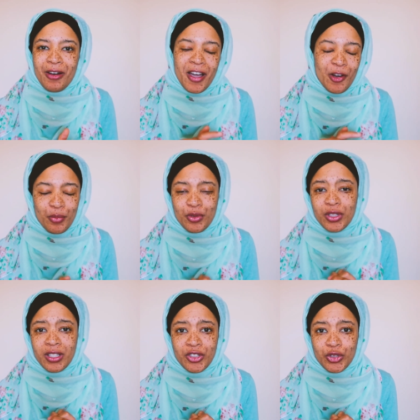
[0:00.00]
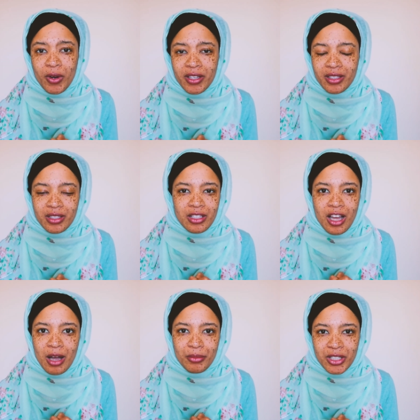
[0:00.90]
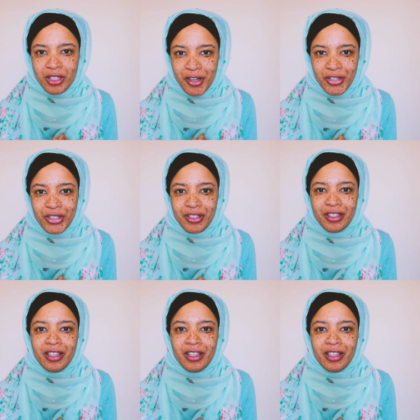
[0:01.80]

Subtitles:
I hope you did enjoy this discussion.